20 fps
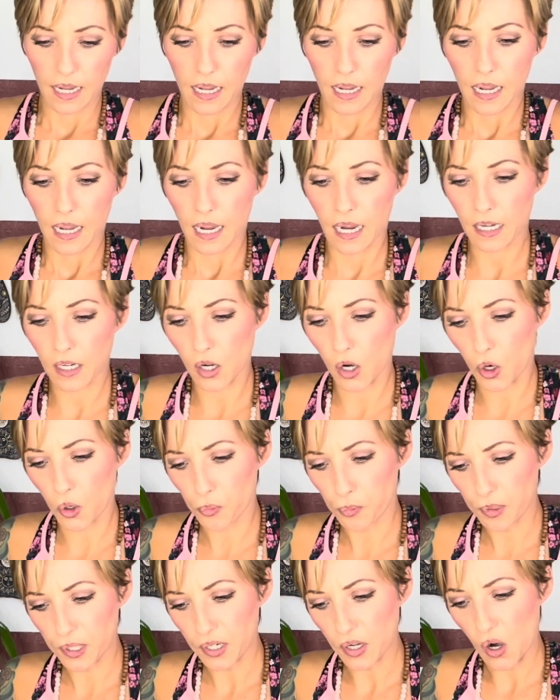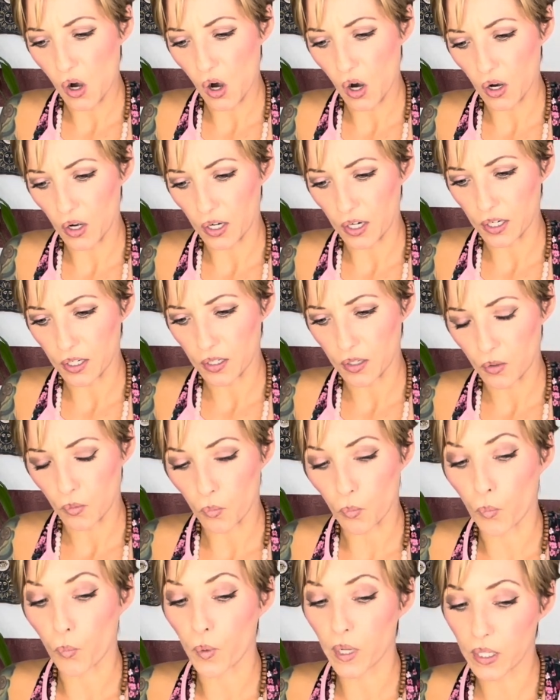An open heart
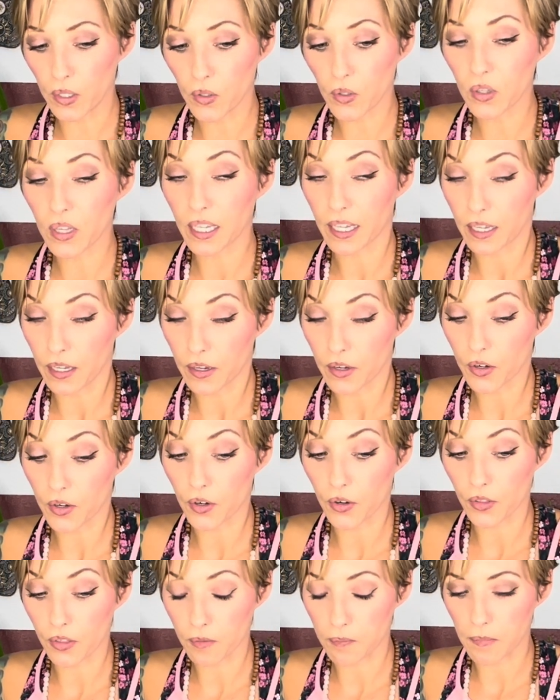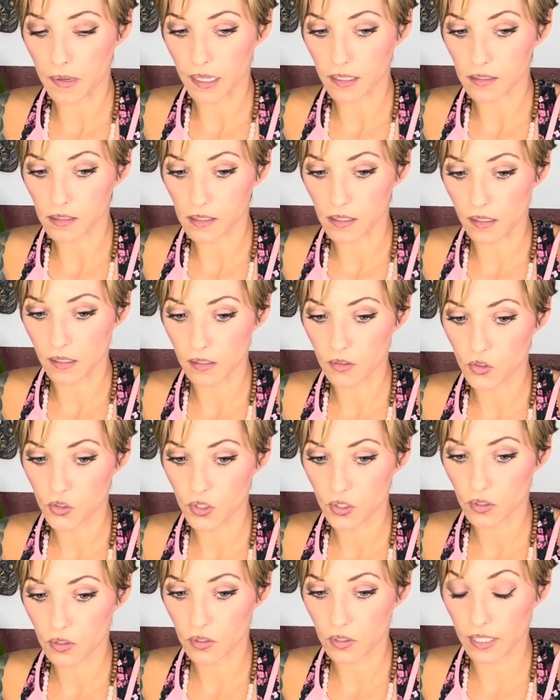will hear the message.
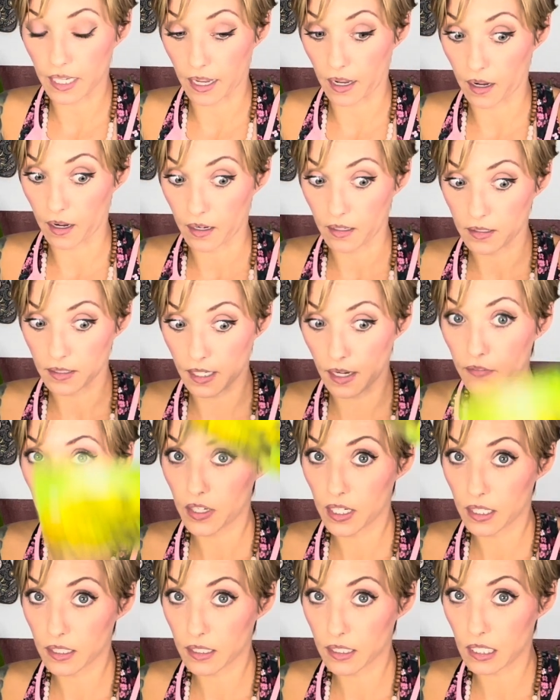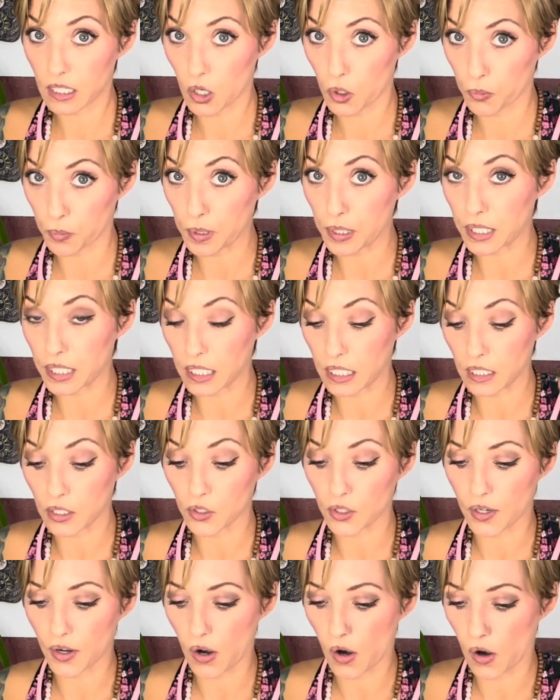Yeah, definitely opening
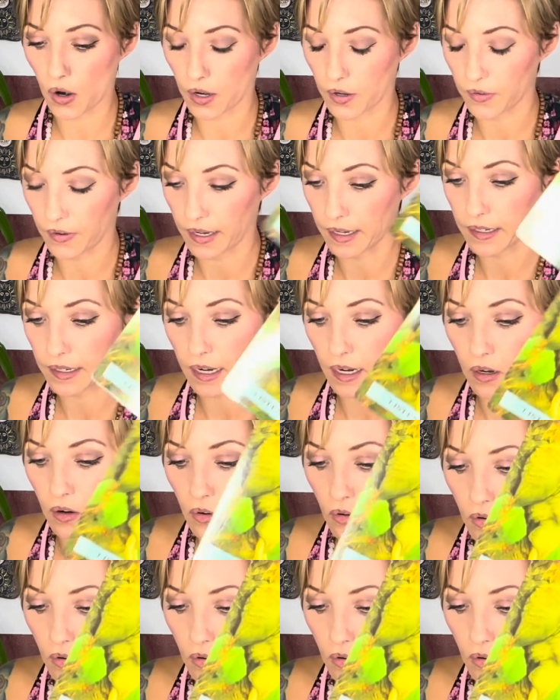your heart right now,